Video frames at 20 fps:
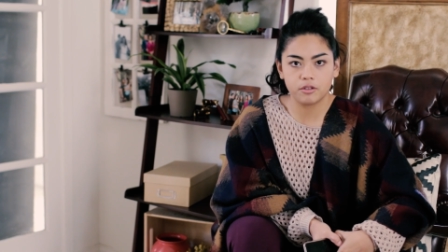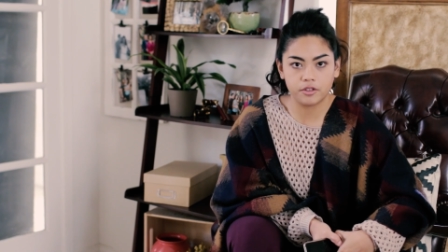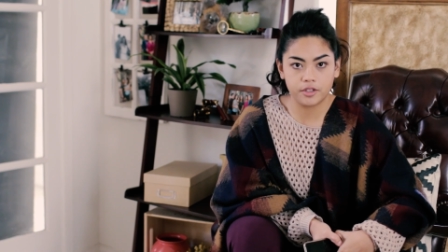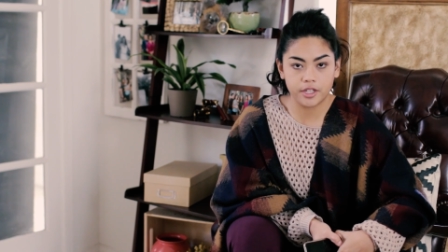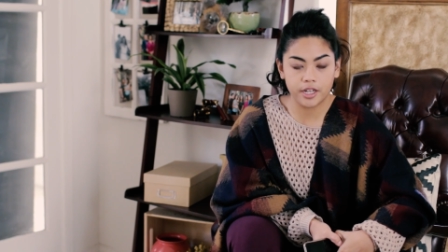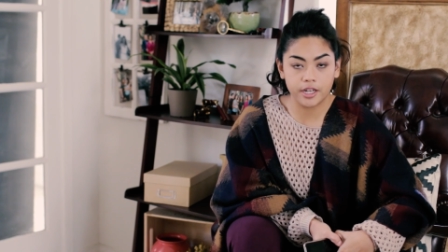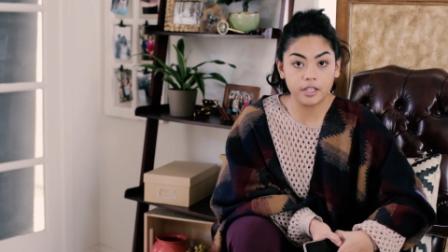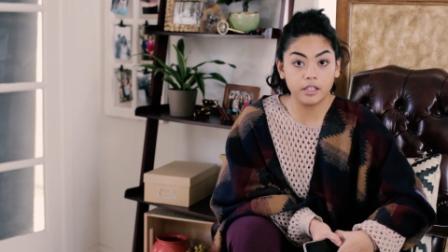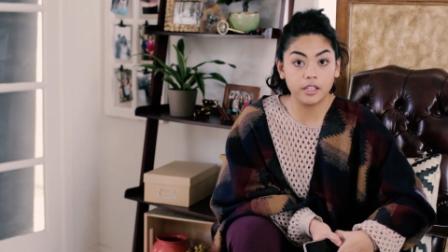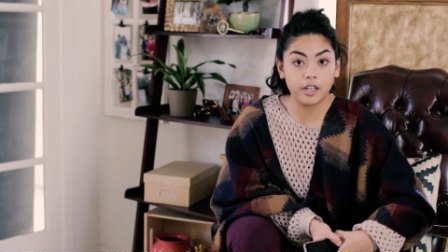are
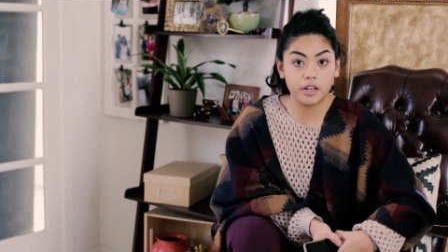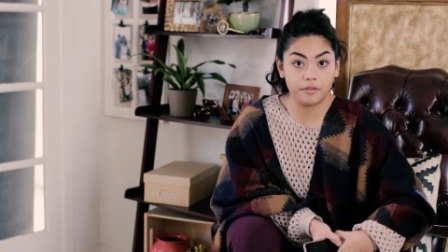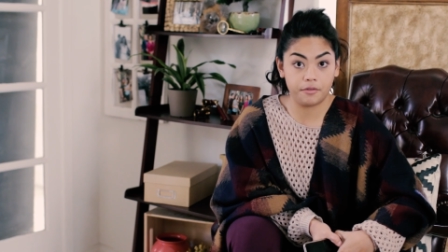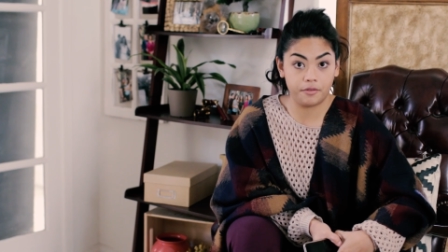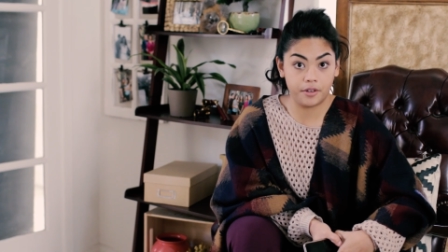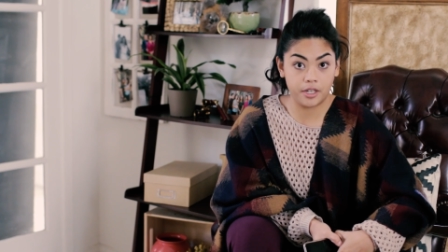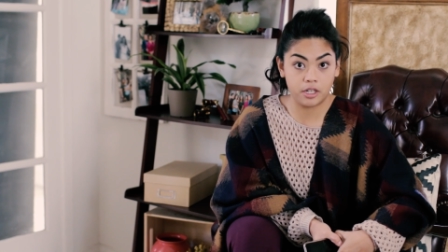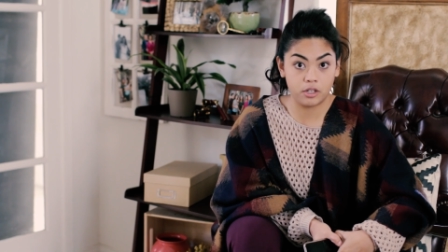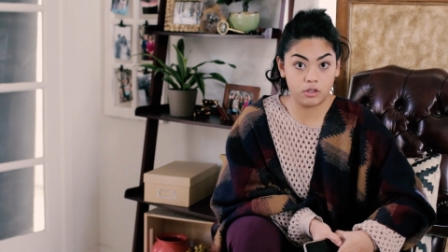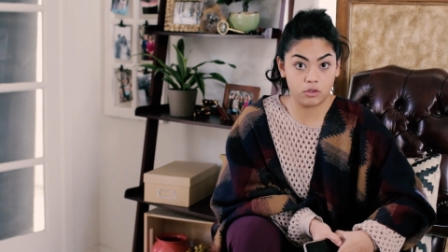setting a lot of
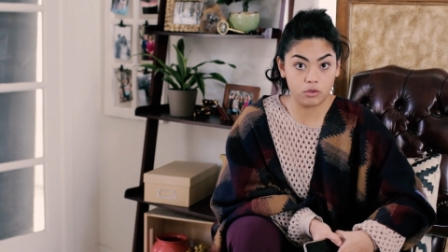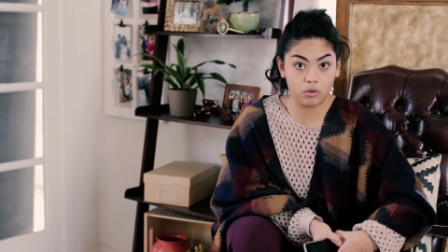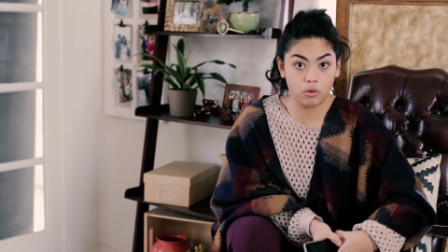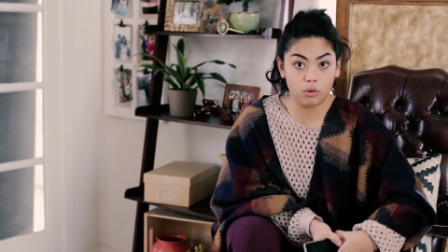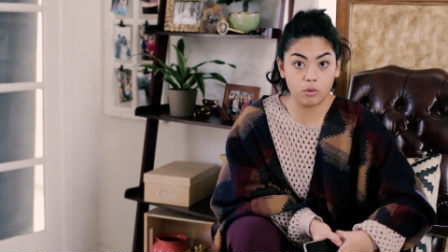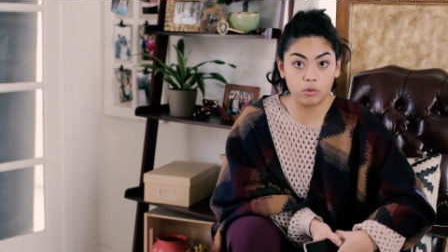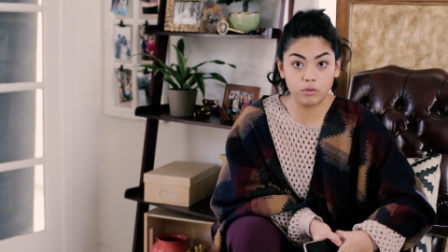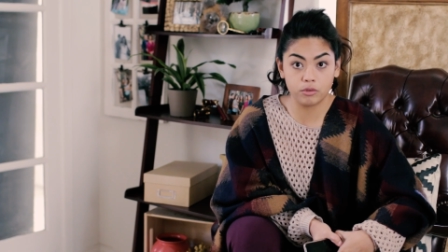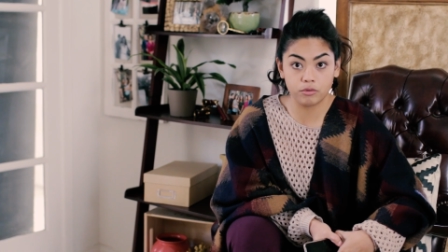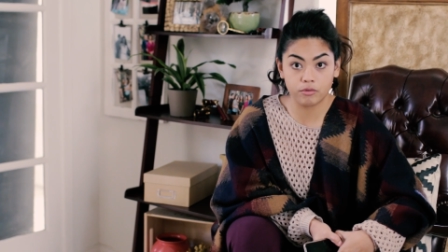fitness
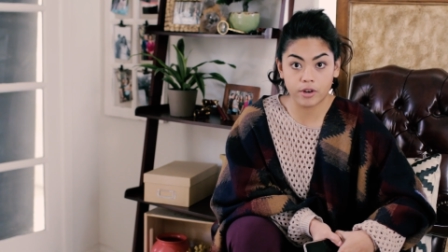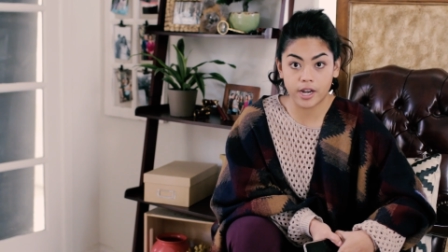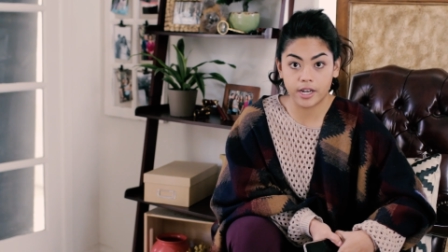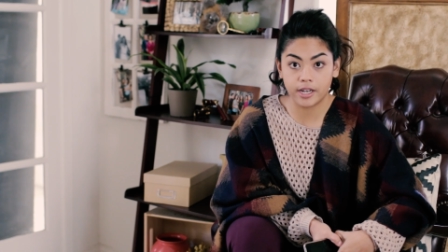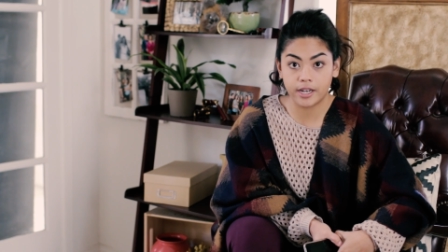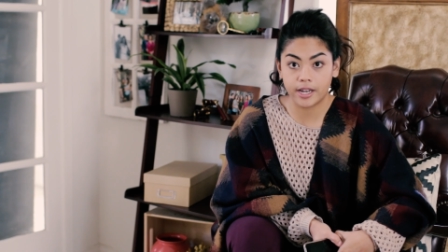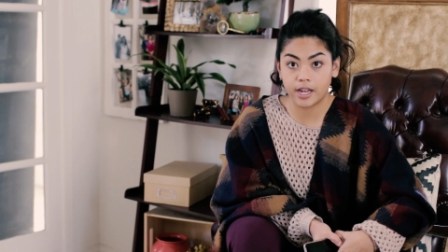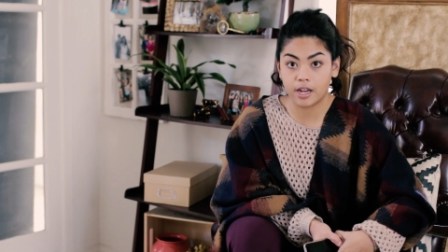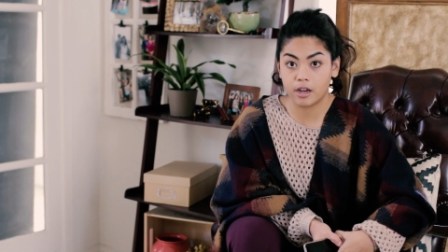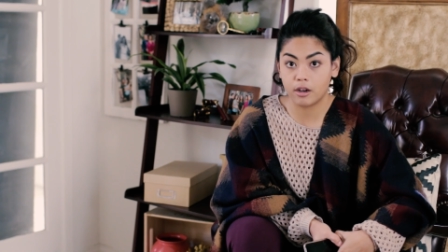goals
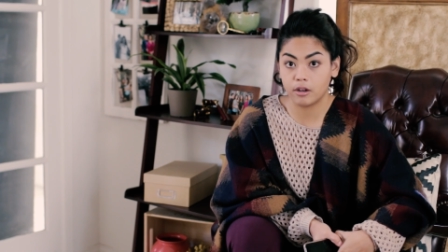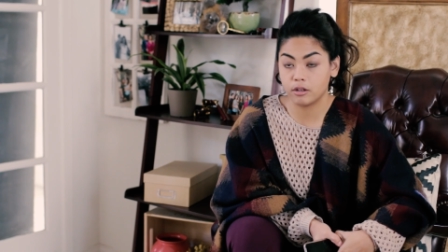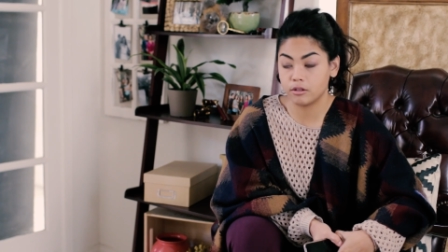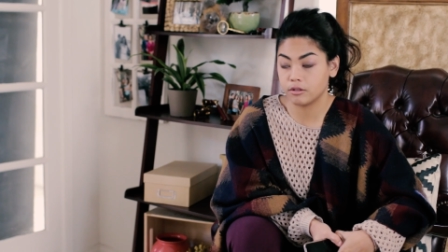right now.